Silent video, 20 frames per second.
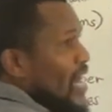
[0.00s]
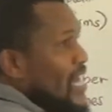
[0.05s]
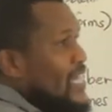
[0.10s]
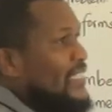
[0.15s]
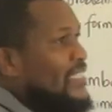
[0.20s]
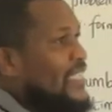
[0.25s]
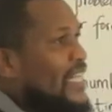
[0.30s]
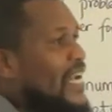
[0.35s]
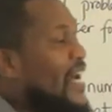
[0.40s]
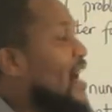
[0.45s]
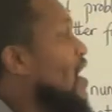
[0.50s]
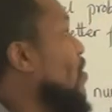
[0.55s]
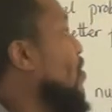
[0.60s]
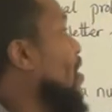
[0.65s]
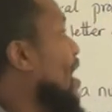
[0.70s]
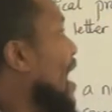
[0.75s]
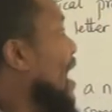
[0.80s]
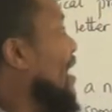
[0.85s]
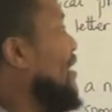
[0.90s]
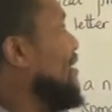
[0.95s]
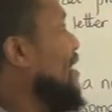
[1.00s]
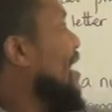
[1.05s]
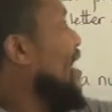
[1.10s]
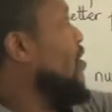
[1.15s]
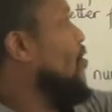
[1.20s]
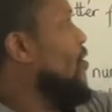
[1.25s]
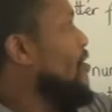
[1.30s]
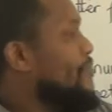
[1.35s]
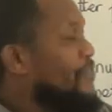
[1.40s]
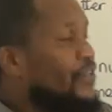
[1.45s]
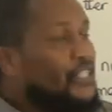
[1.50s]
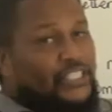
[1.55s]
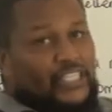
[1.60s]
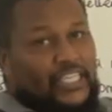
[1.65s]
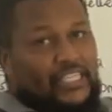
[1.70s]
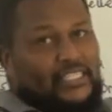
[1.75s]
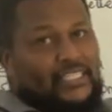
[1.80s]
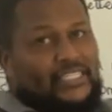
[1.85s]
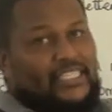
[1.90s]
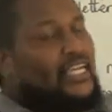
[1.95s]
answer now has a
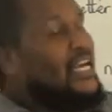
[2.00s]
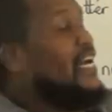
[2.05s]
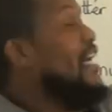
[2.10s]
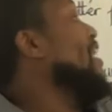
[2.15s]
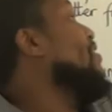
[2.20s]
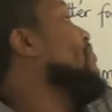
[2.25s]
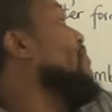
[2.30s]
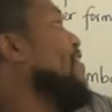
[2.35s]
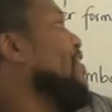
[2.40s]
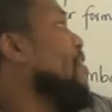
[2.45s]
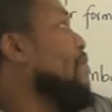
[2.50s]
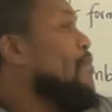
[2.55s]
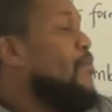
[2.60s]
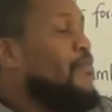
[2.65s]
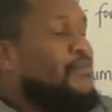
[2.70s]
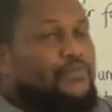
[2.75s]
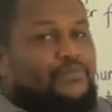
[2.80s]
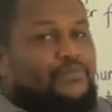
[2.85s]
coefficient and a variable.